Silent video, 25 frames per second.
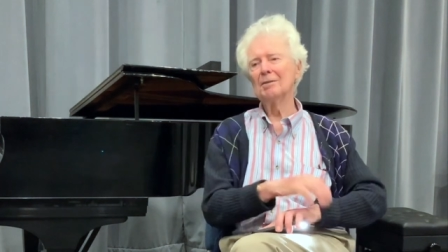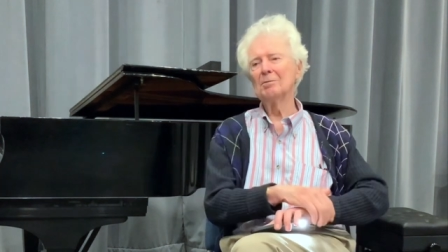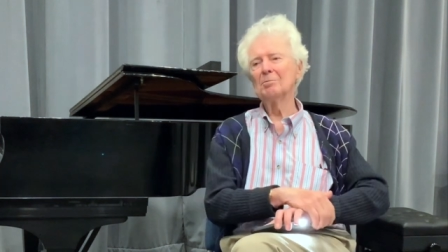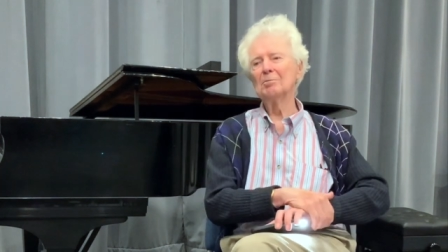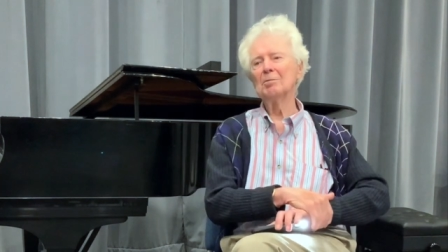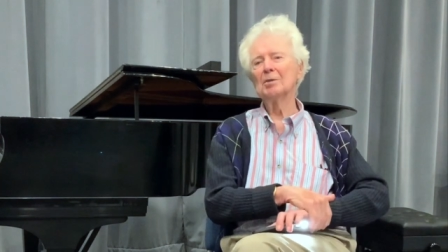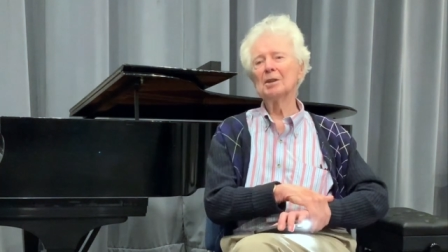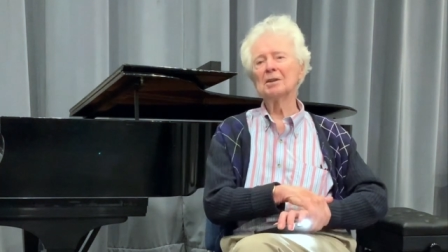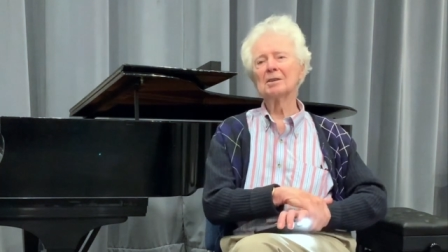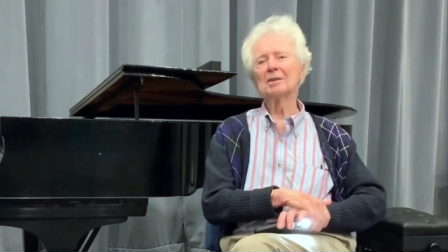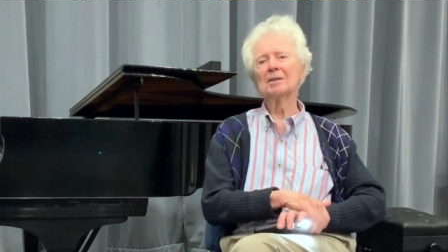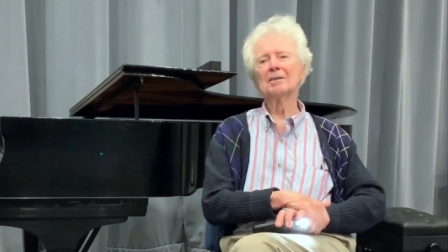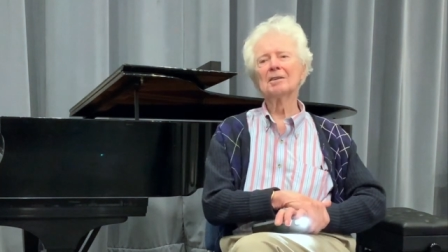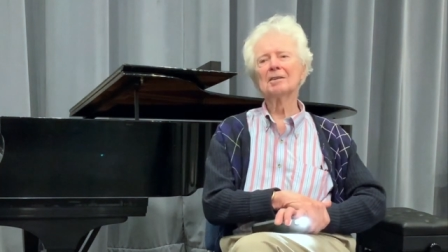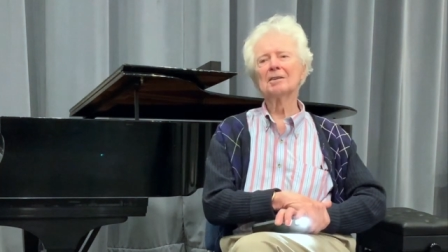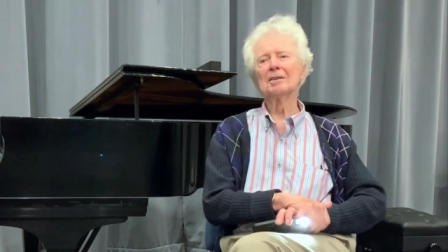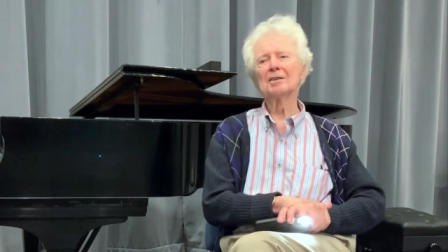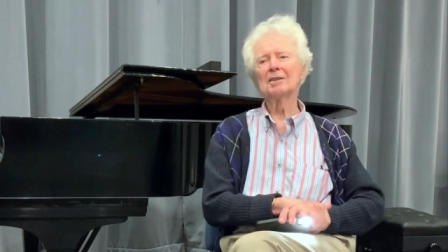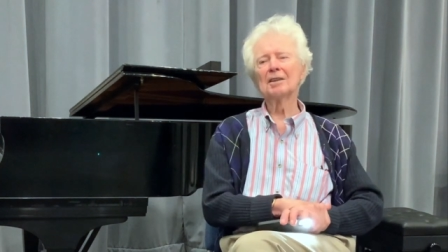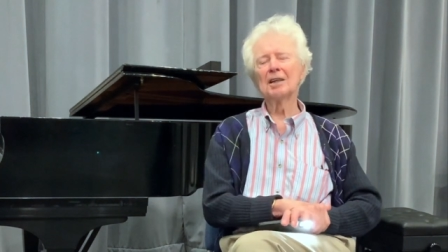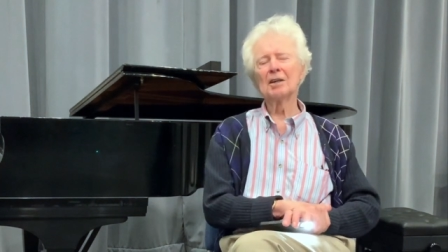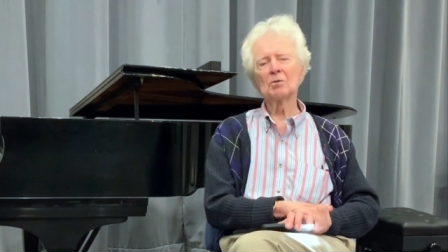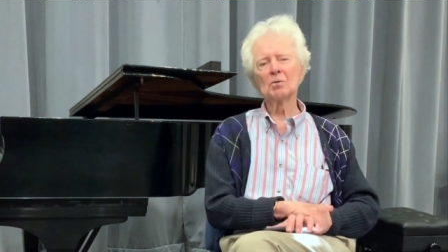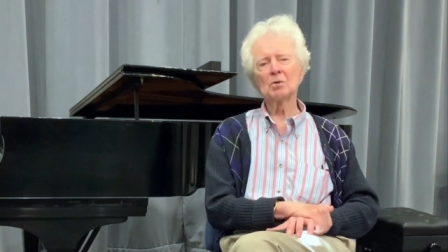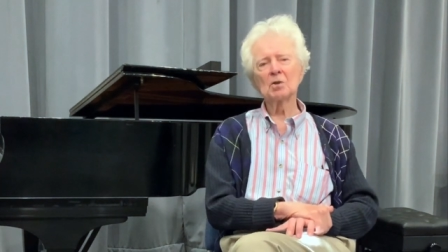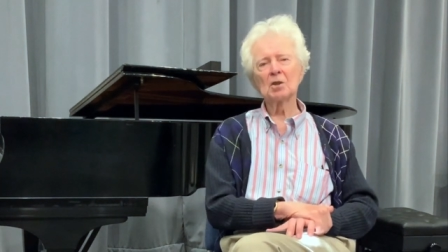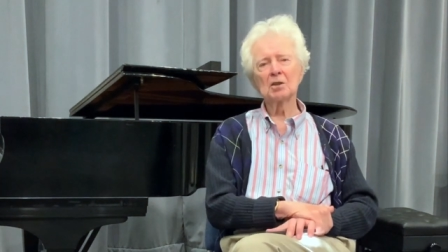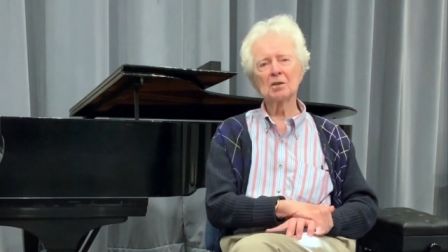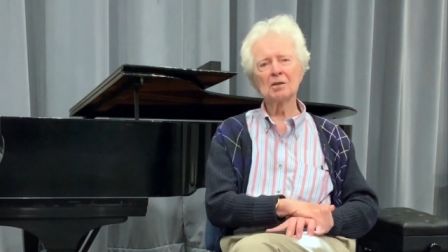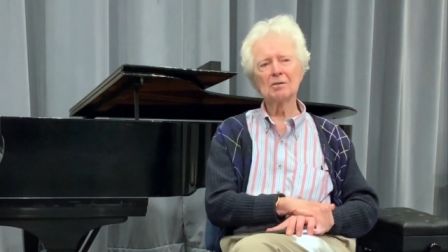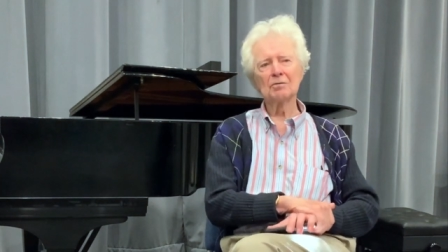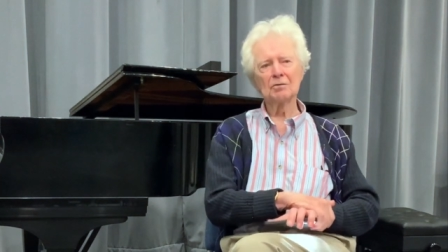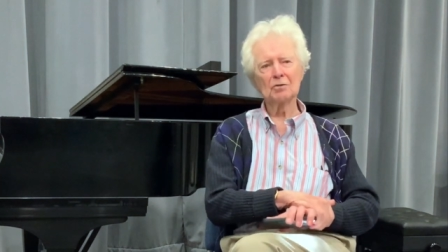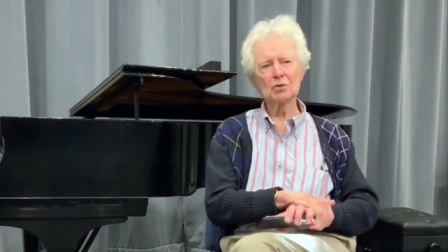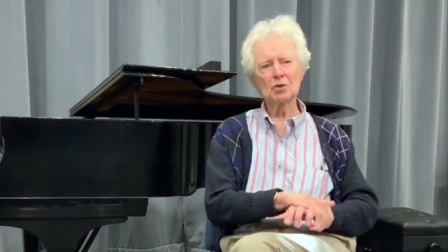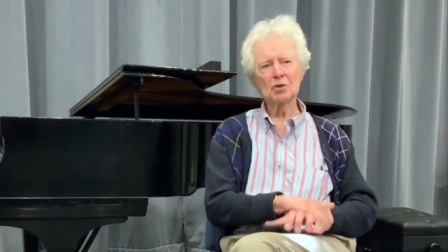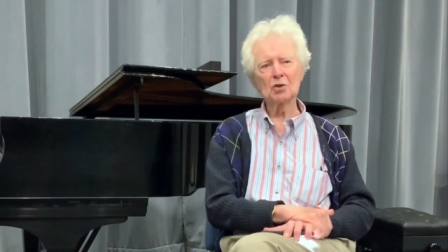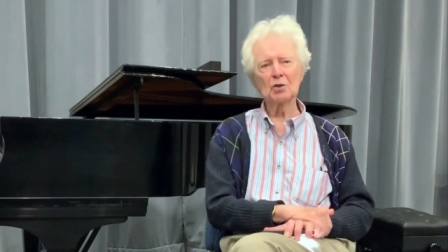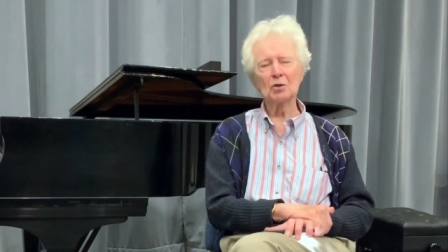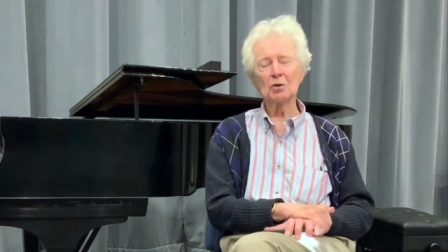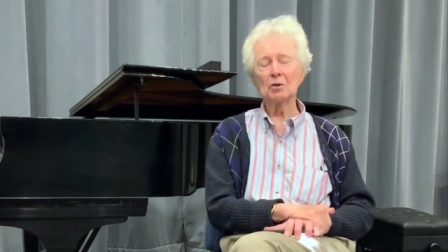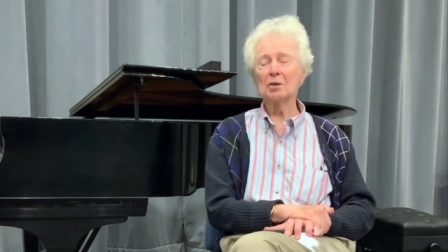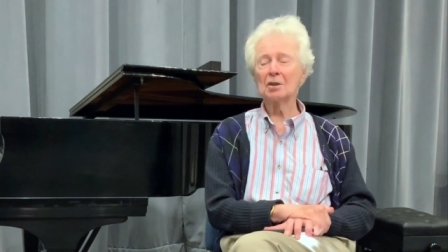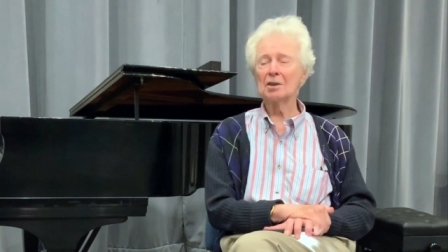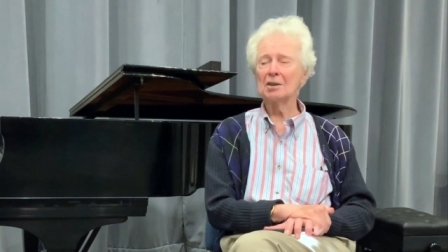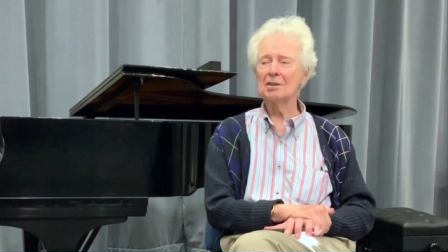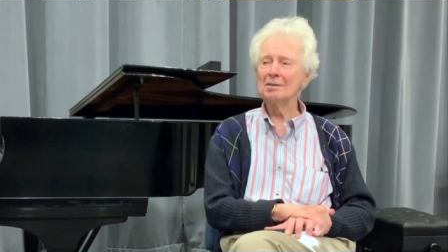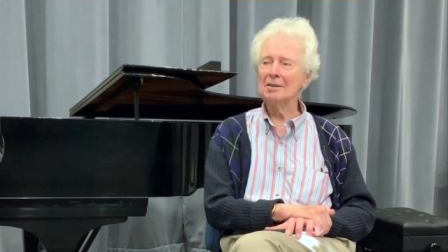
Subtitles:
but that was a different story.